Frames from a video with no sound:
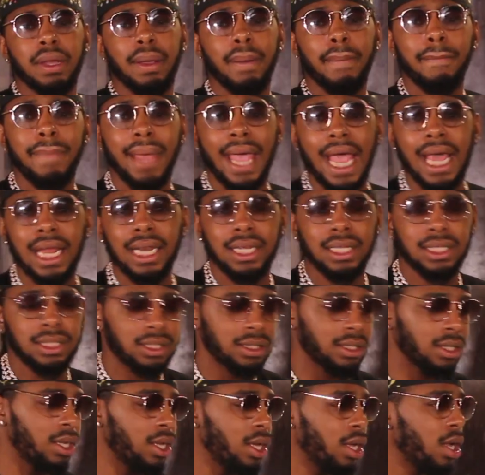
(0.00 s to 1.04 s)
a
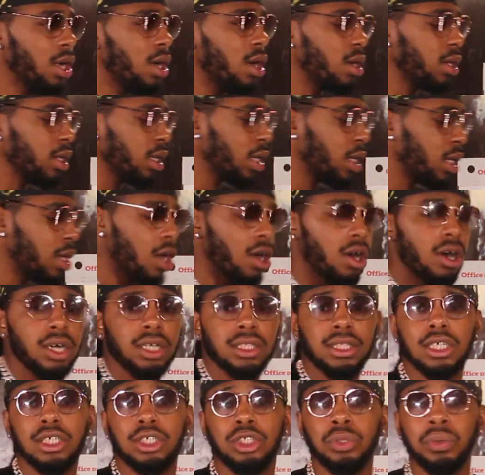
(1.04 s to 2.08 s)
balance on a
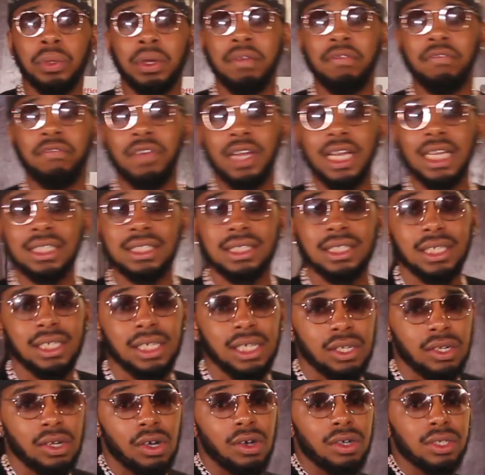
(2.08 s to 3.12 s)
card that you're investing
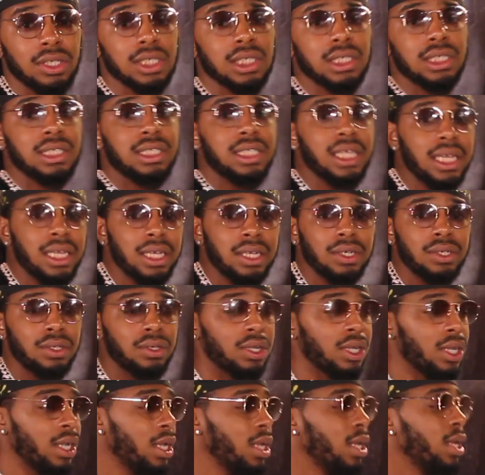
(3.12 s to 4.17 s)
in on the
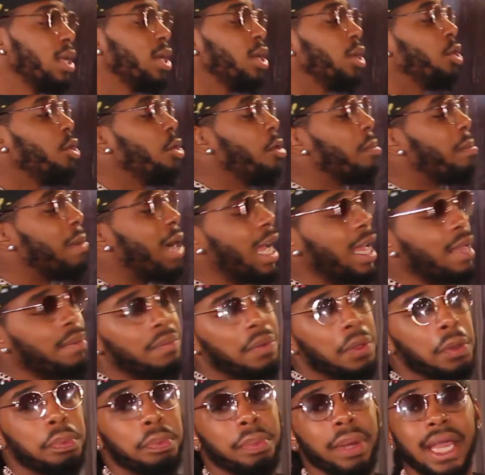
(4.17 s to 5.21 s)
deal, you might
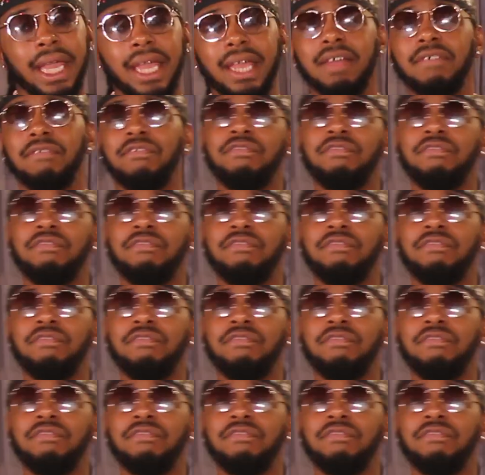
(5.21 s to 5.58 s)
be paying